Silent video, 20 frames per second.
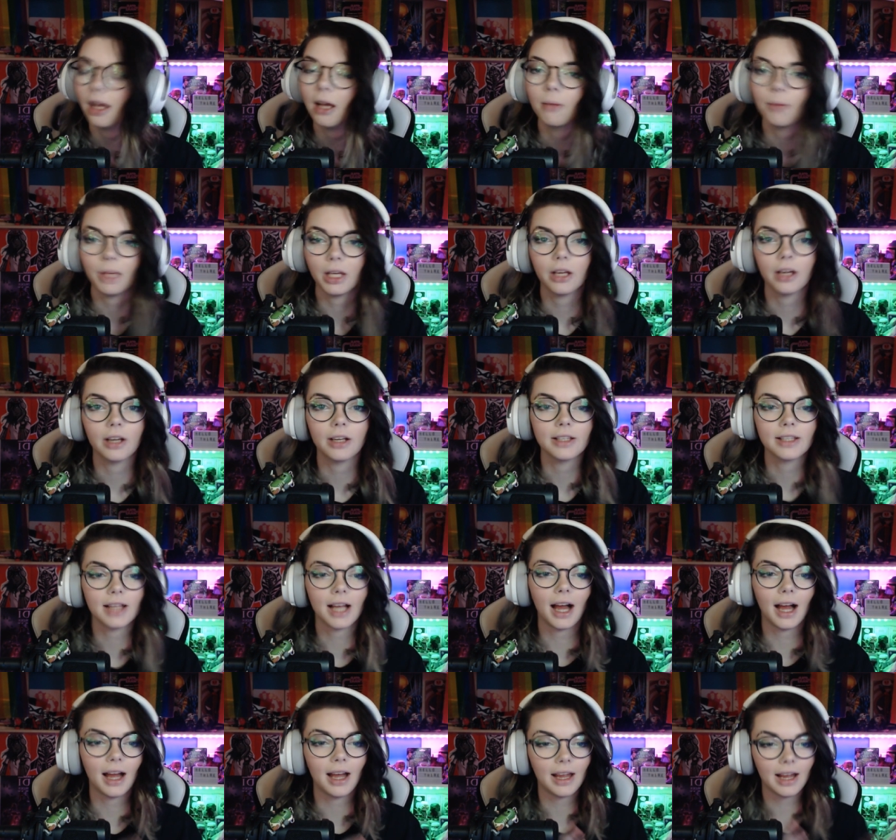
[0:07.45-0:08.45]
because
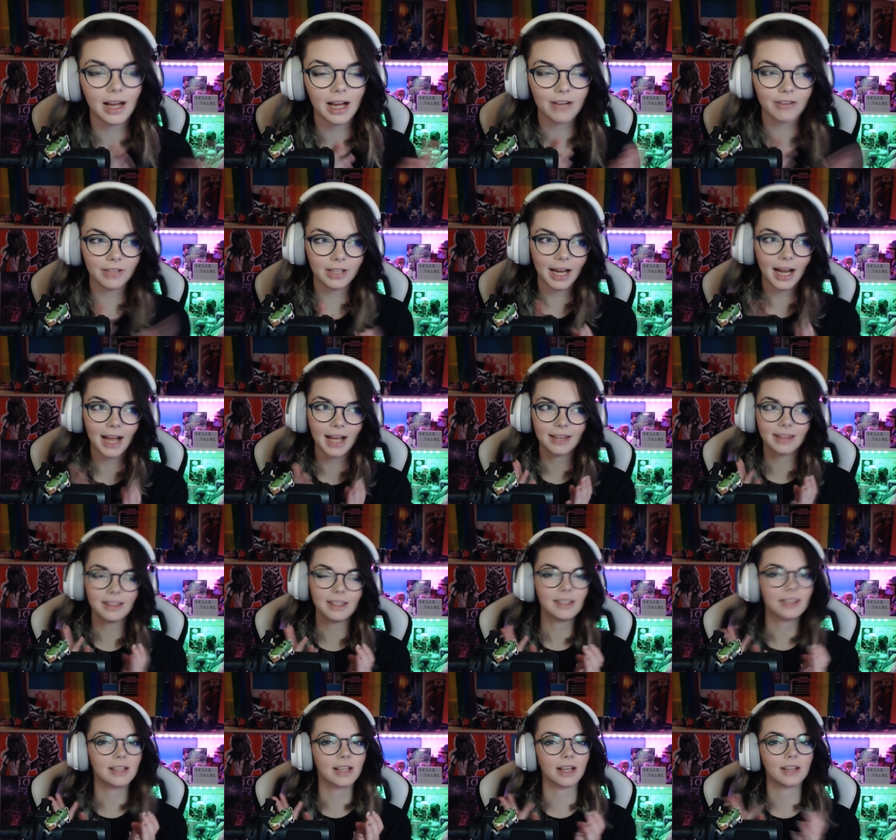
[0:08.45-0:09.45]
I haven't had
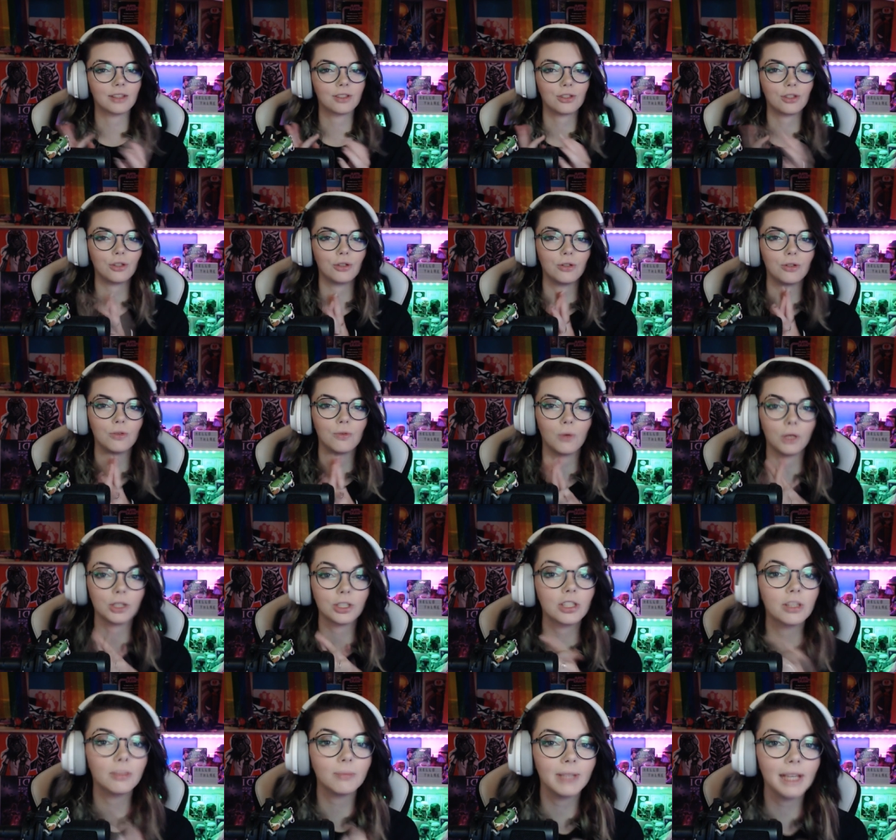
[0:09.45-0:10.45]
the chance to
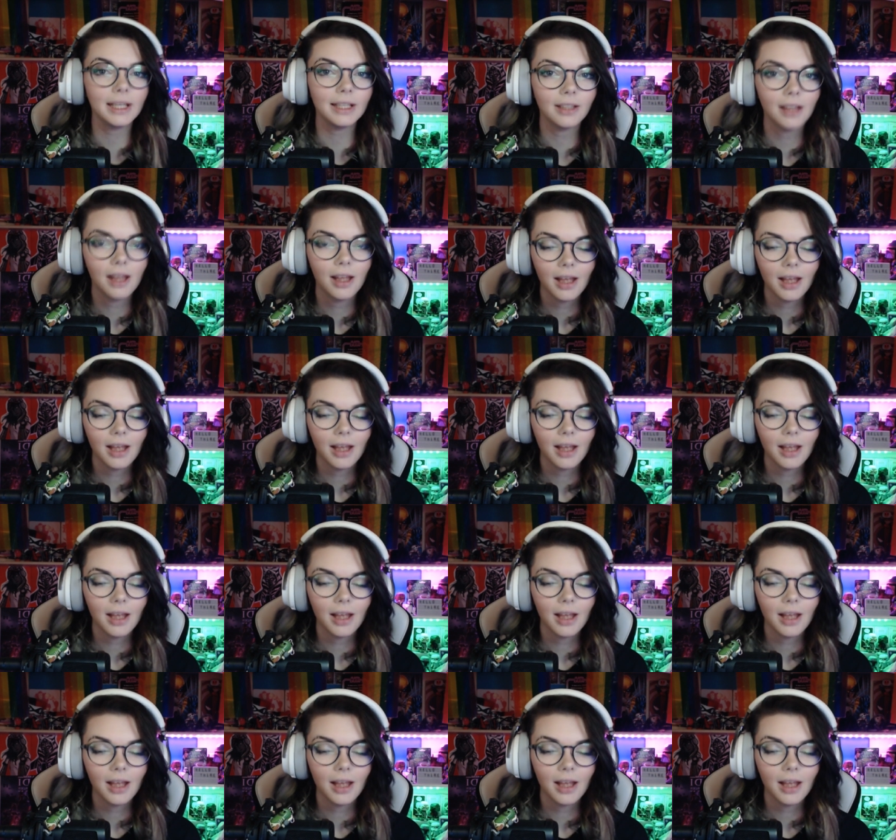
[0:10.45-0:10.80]
watch them yet.